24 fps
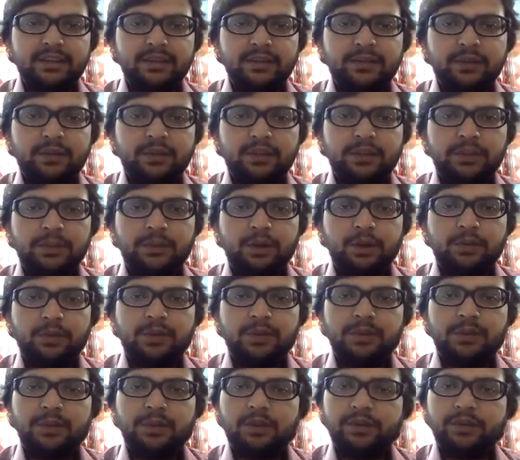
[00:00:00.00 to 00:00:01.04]
Before, the
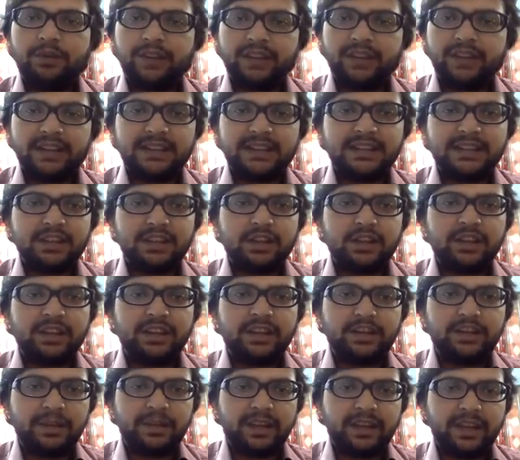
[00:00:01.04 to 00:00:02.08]
problem of data
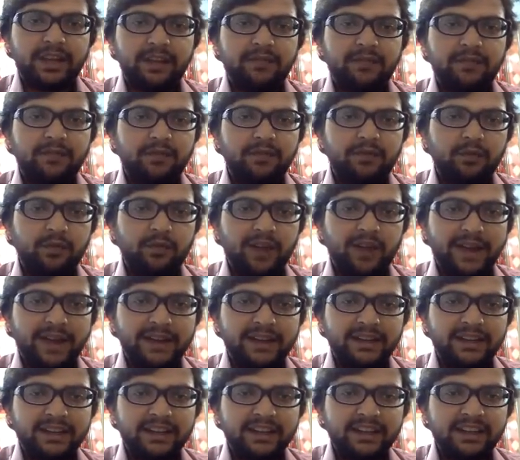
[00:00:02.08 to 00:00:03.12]
security became
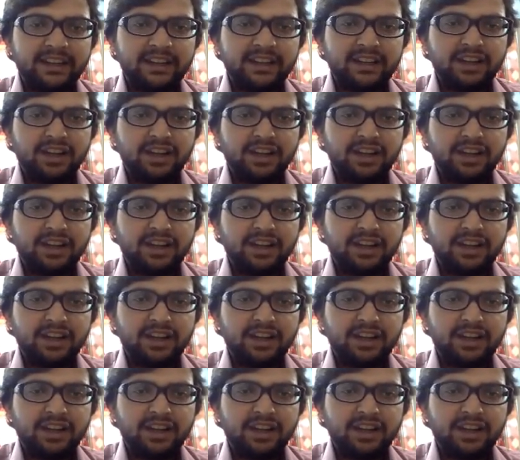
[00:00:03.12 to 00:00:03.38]
widely